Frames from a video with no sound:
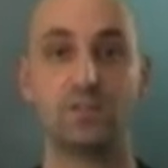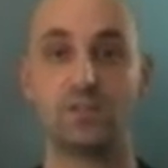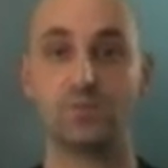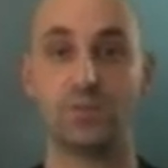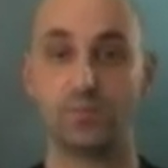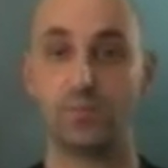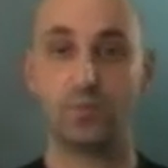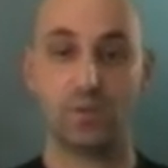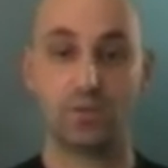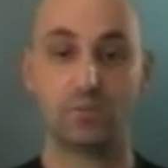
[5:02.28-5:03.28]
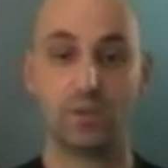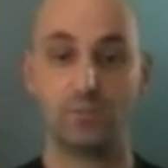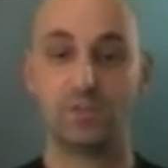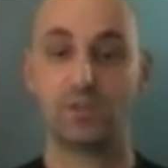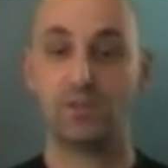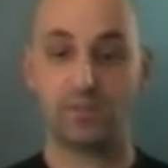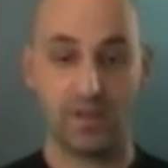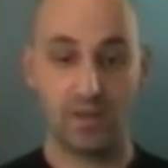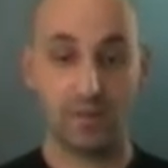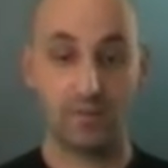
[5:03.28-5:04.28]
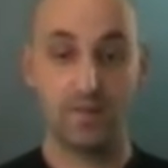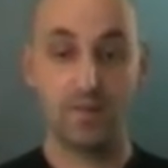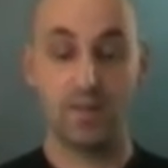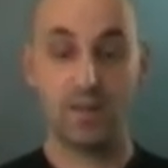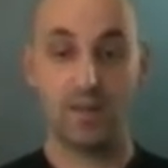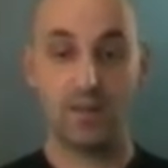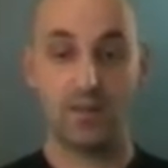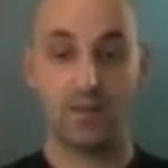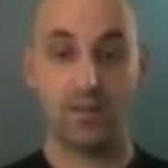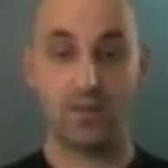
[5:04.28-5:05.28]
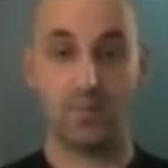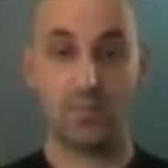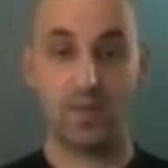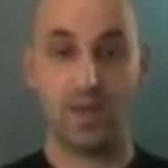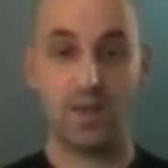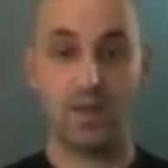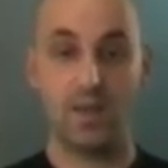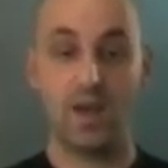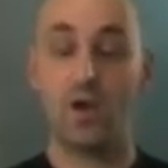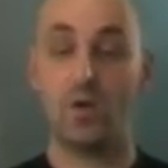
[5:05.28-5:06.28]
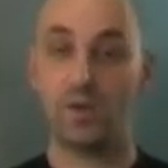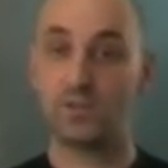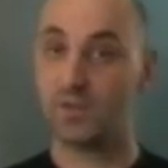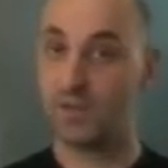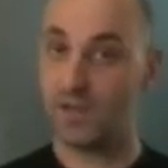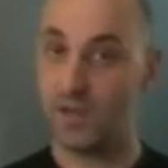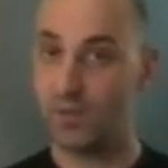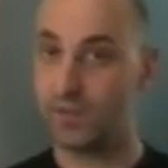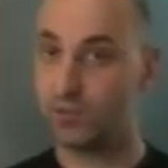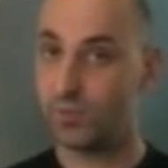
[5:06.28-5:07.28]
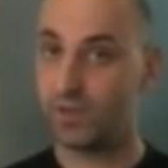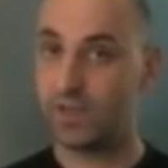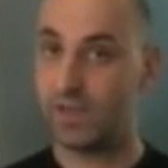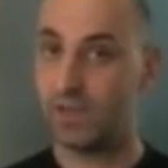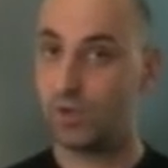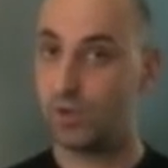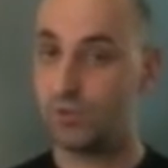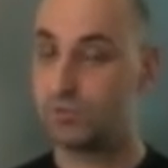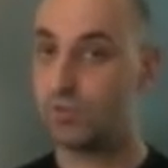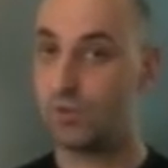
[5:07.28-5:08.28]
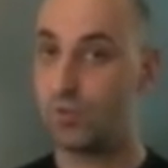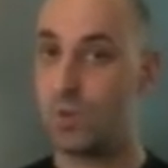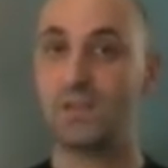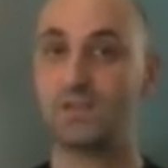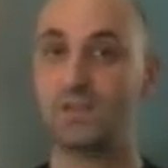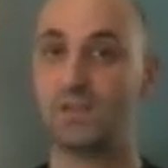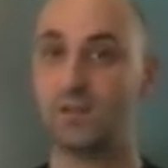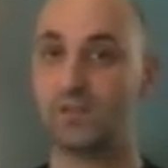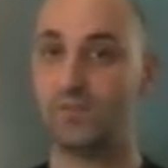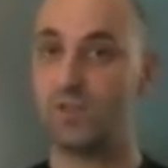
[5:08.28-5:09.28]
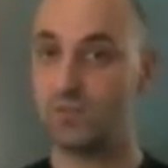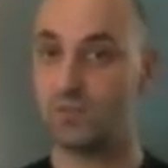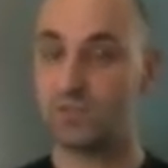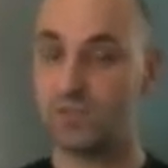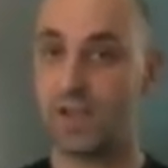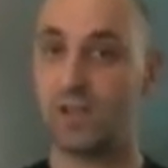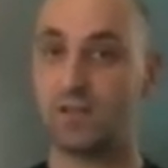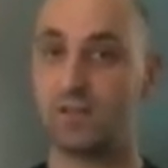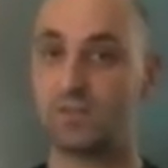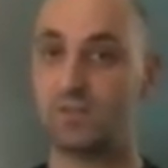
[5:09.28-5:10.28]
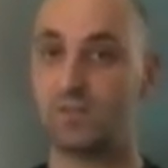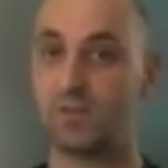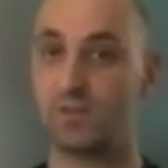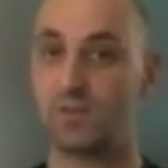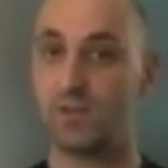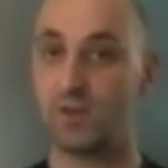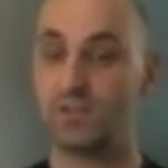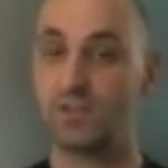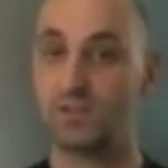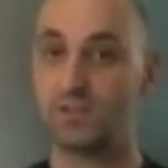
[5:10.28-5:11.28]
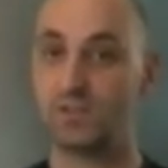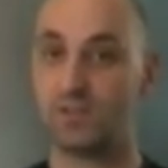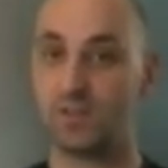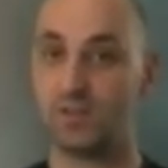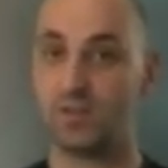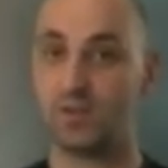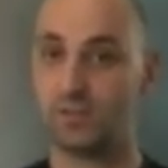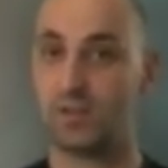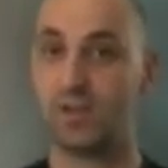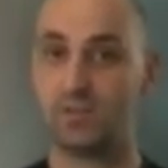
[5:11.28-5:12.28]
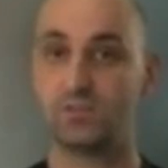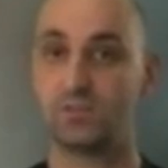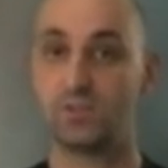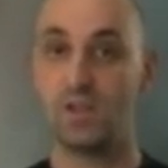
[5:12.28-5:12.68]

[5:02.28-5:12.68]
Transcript: as we got when we started then. And now, it's only now that we're getting close to the quality and the visual style that the artists and the art directors